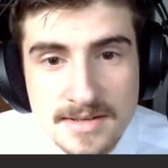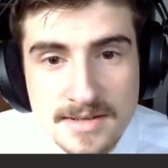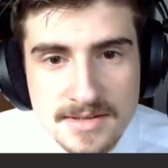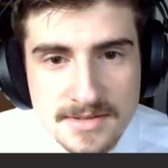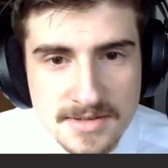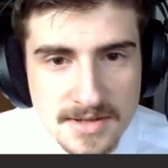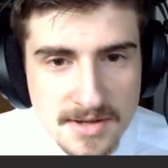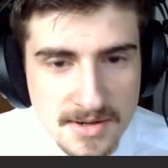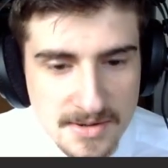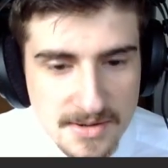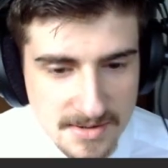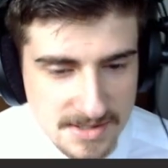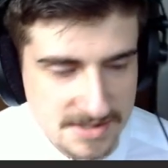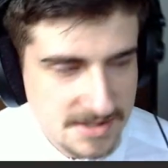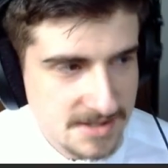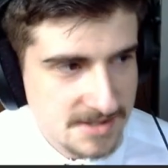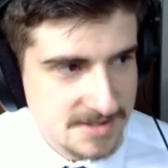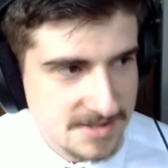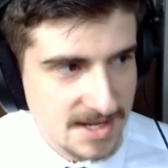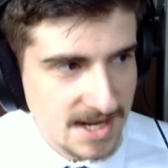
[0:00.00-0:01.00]
So as you
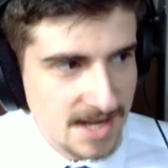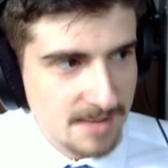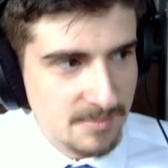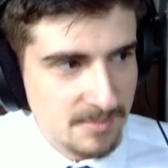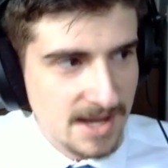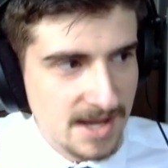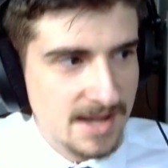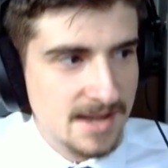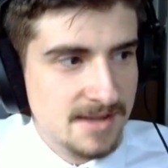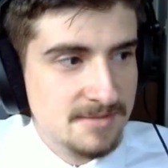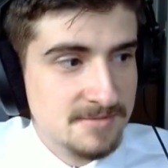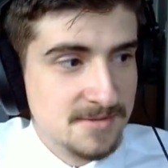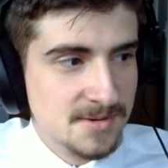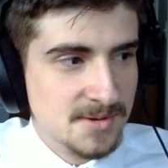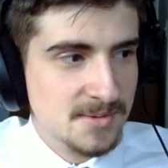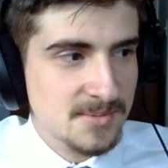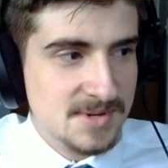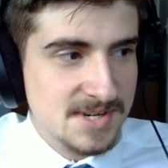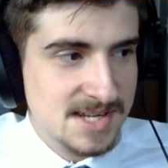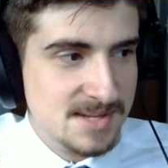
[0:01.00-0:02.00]
can see, I got my
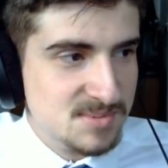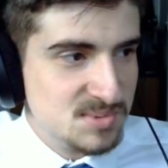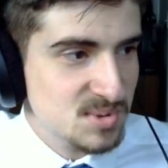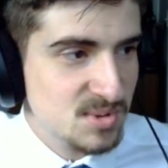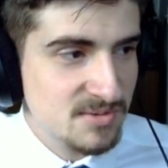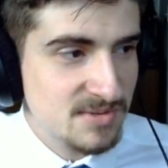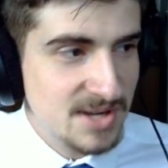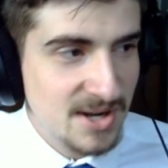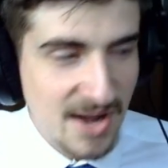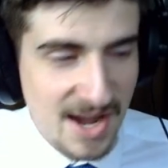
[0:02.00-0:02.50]
full Redeemed Orphan.